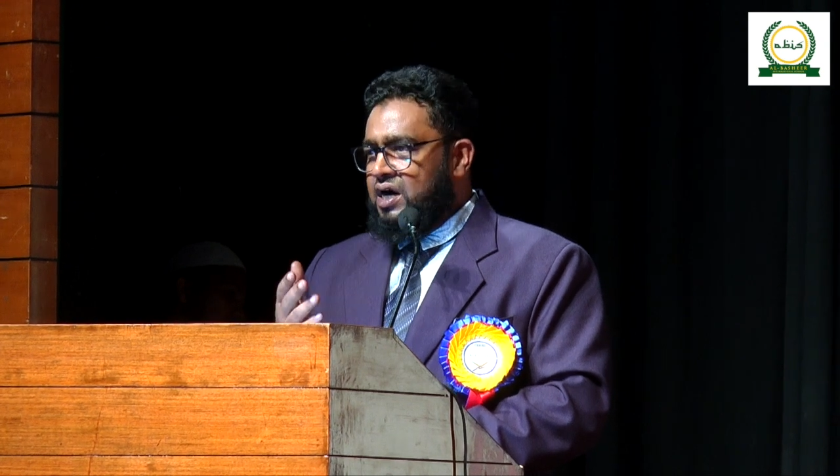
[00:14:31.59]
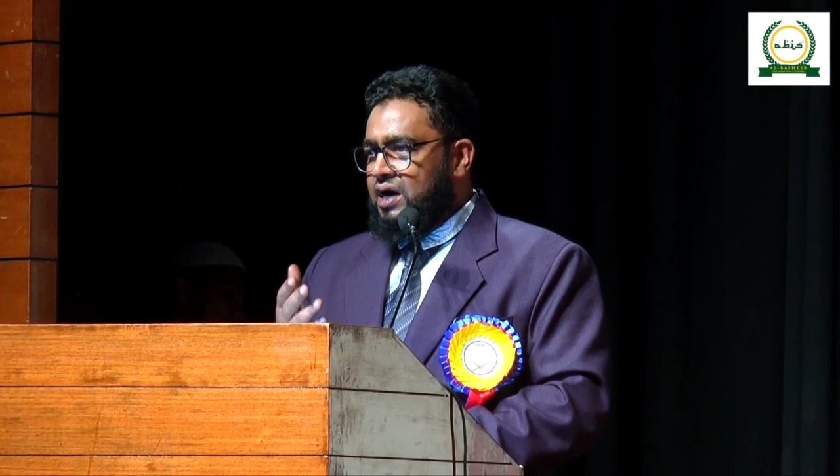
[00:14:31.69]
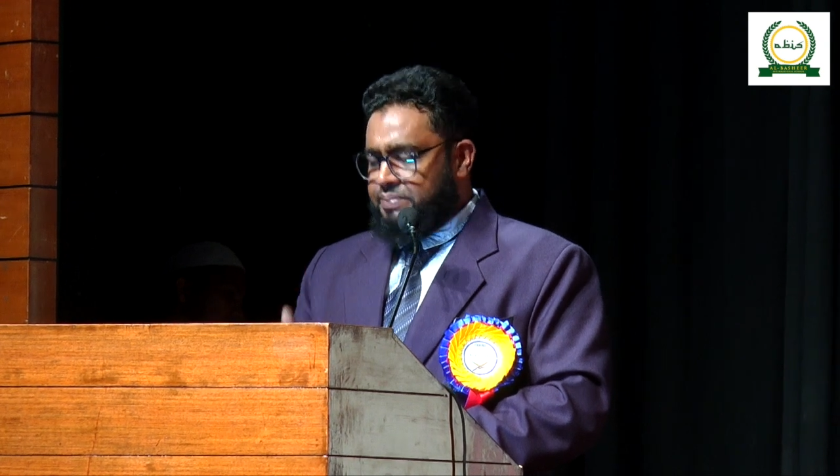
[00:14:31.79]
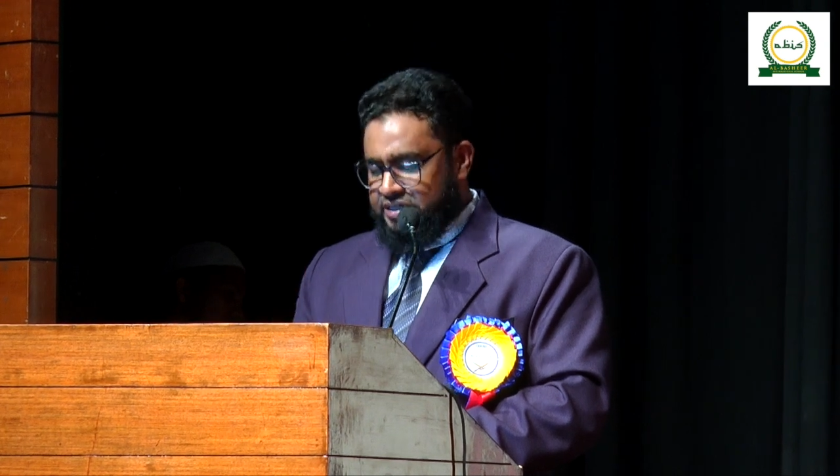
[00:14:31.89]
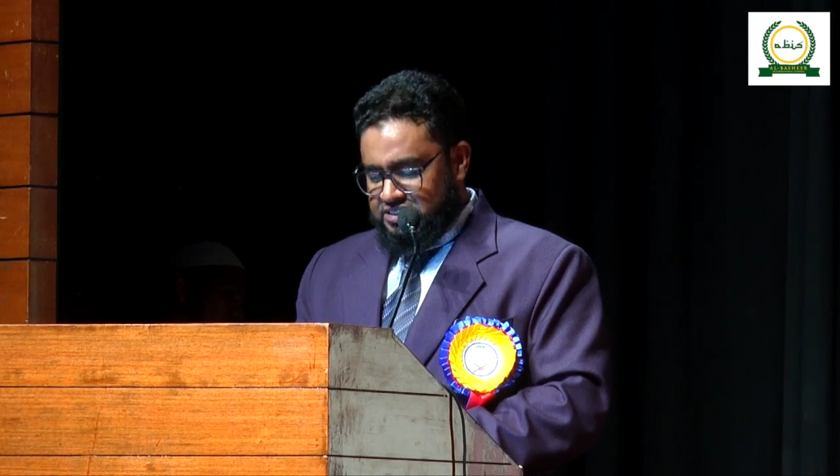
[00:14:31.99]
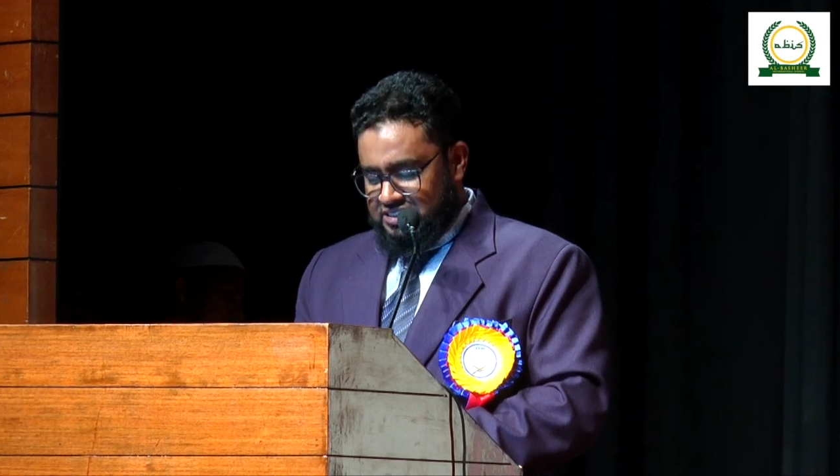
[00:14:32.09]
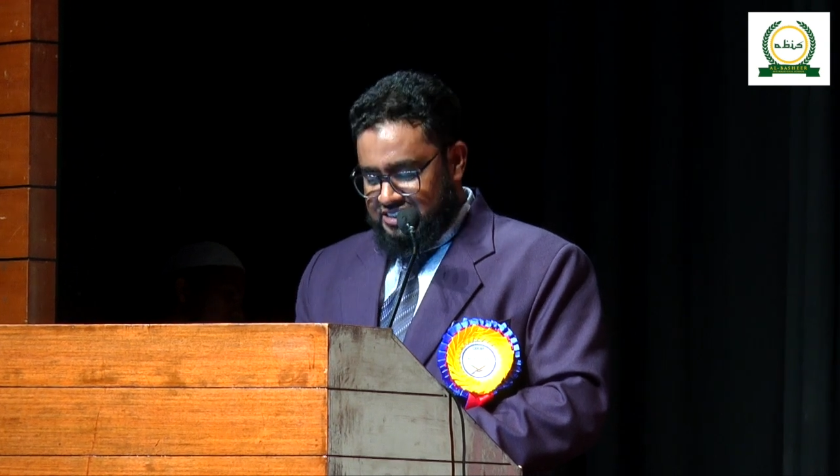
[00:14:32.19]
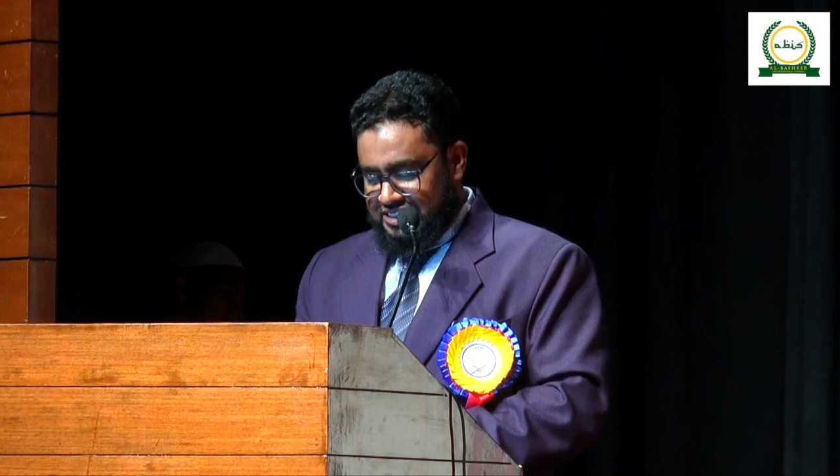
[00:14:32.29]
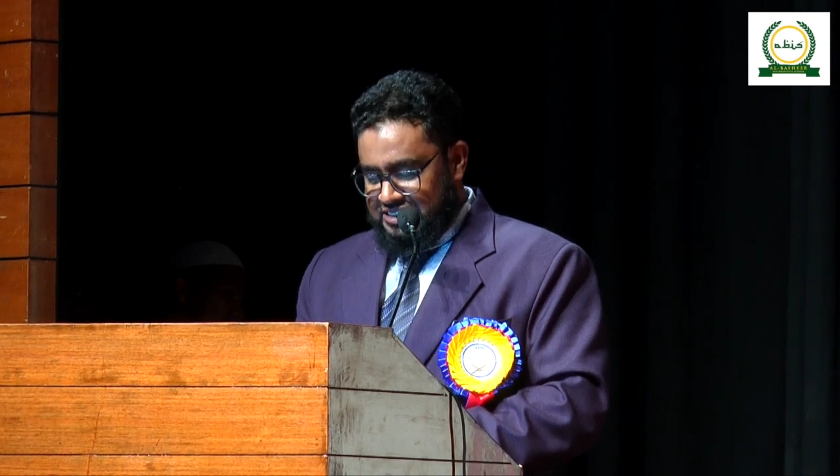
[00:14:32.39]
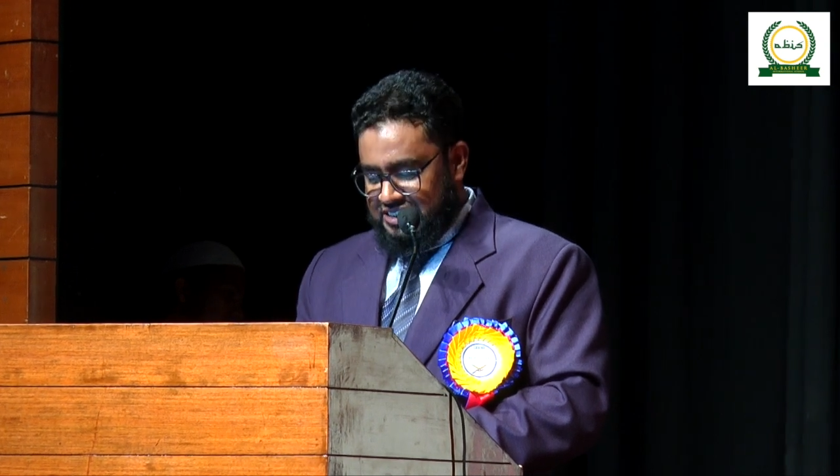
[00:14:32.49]
a
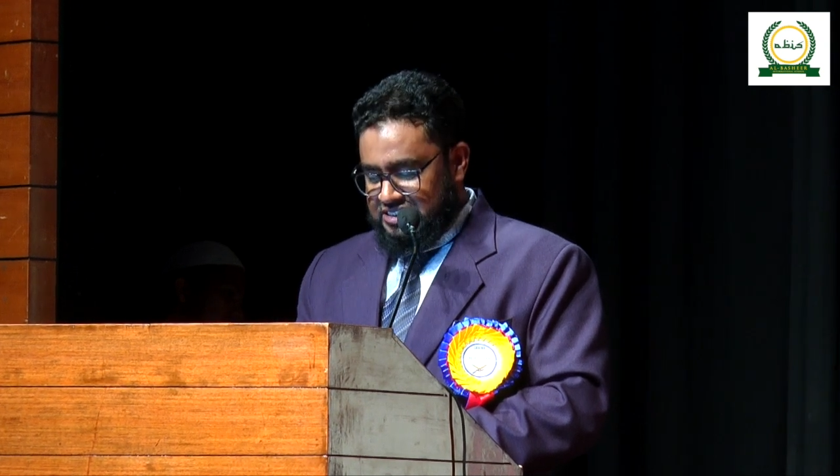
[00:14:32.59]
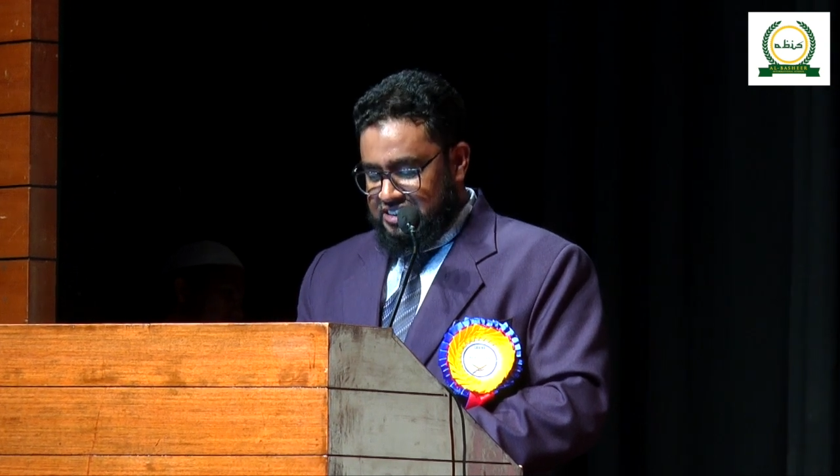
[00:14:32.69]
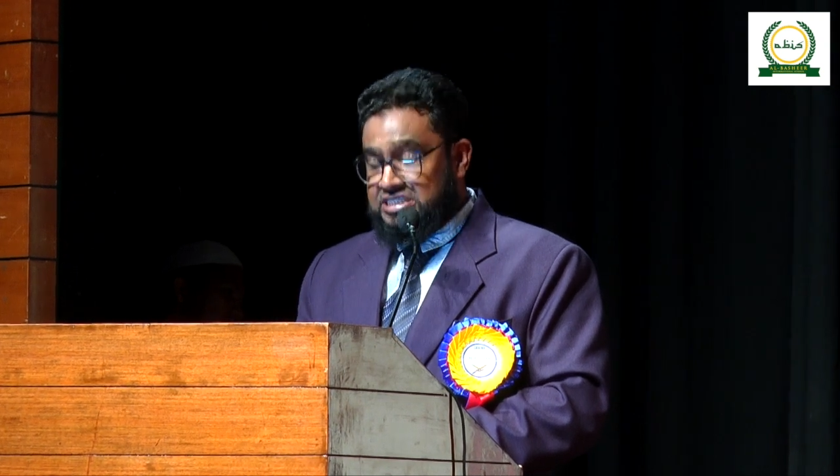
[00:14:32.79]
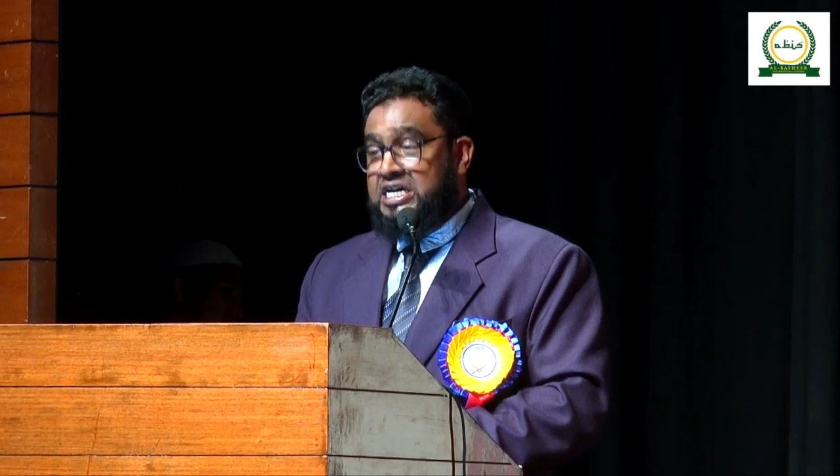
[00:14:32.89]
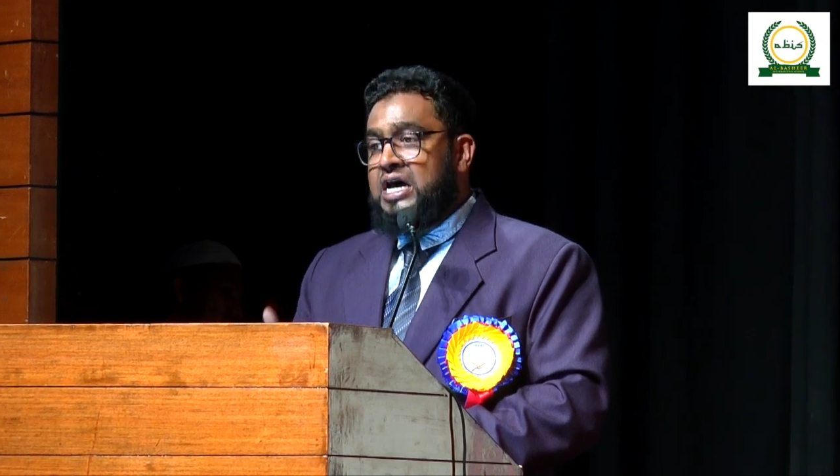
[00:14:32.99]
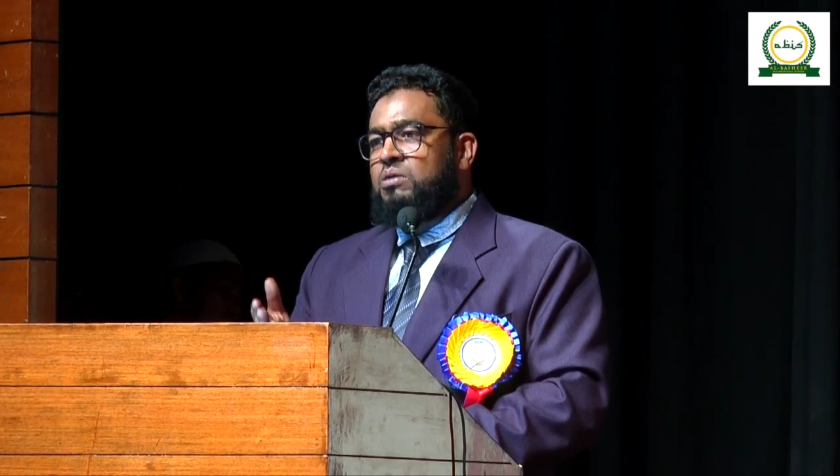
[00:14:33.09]
person's existence,